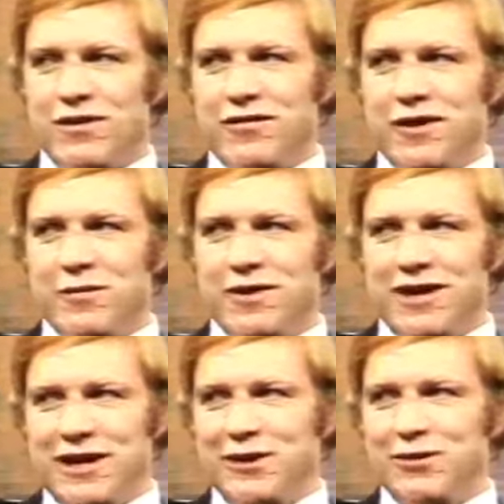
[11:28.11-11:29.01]
of him, and
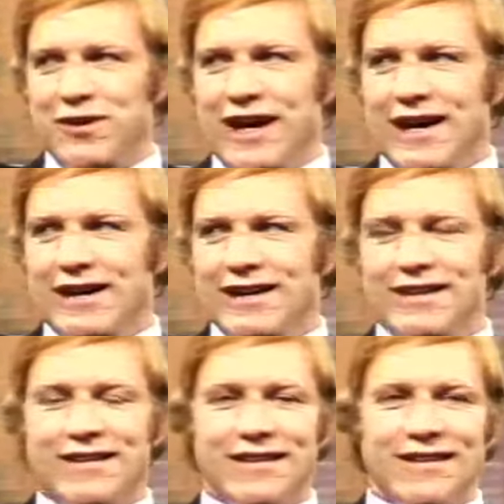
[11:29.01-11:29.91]
he knew that,
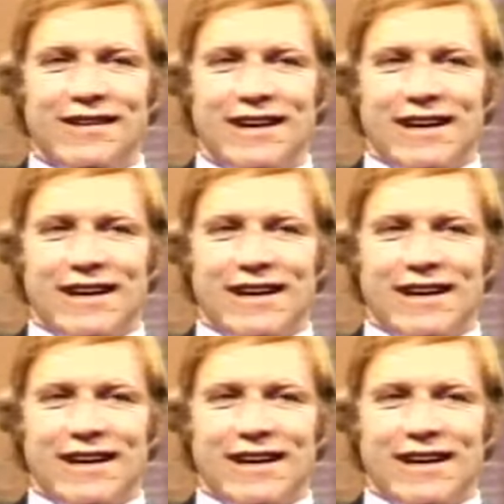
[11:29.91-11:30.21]
and uh,